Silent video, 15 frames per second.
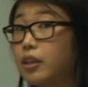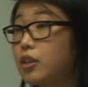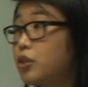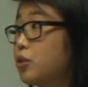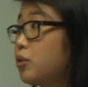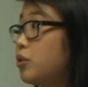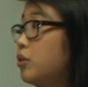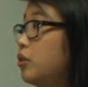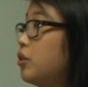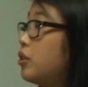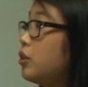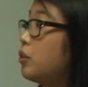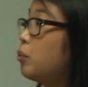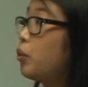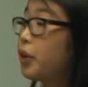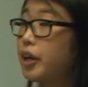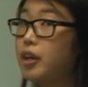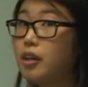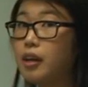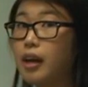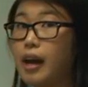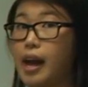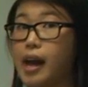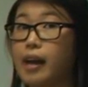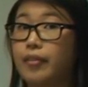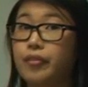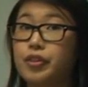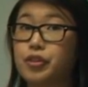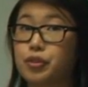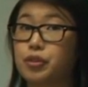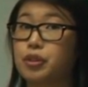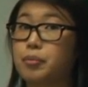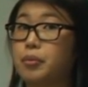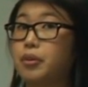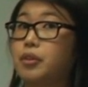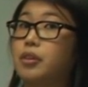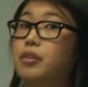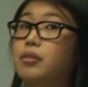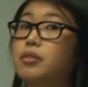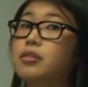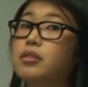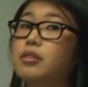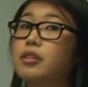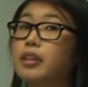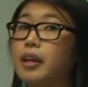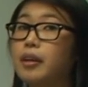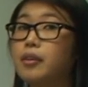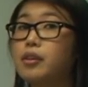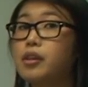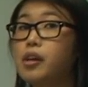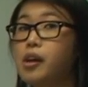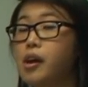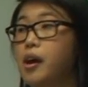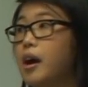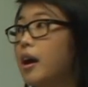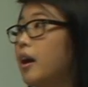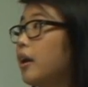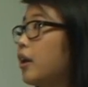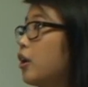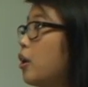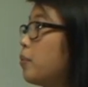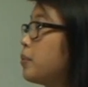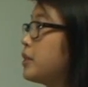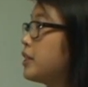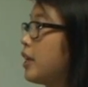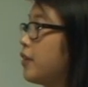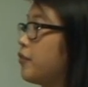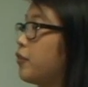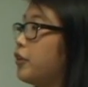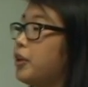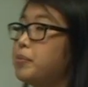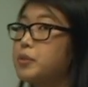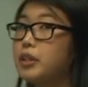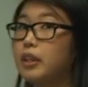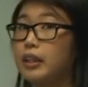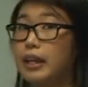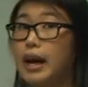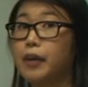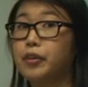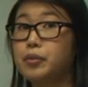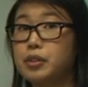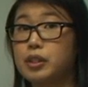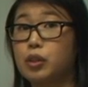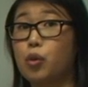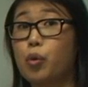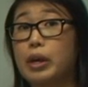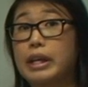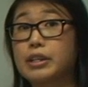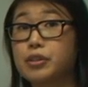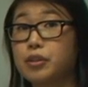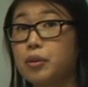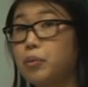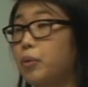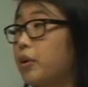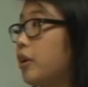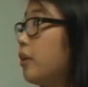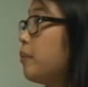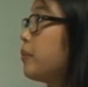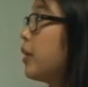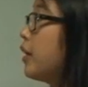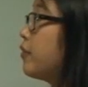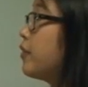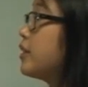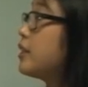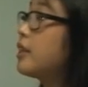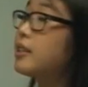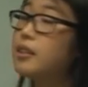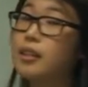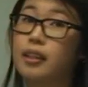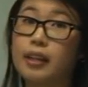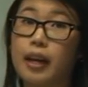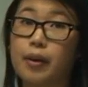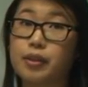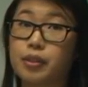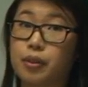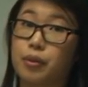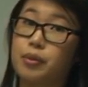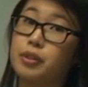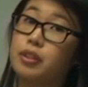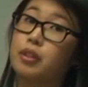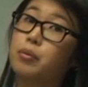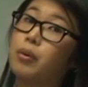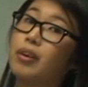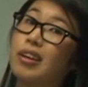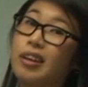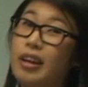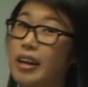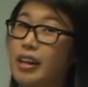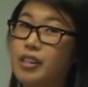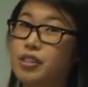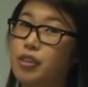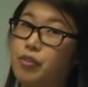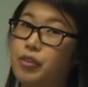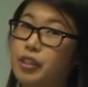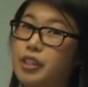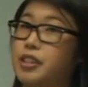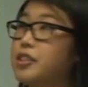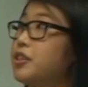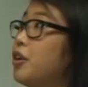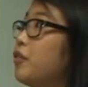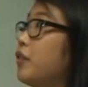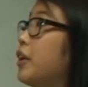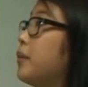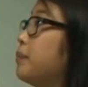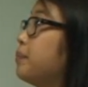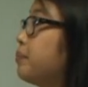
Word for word: the, the water and the sugar molecules to then uh, compensate for them to allow it to go into the water. If it doesn't allow it to go into the water, it's not really dissolving.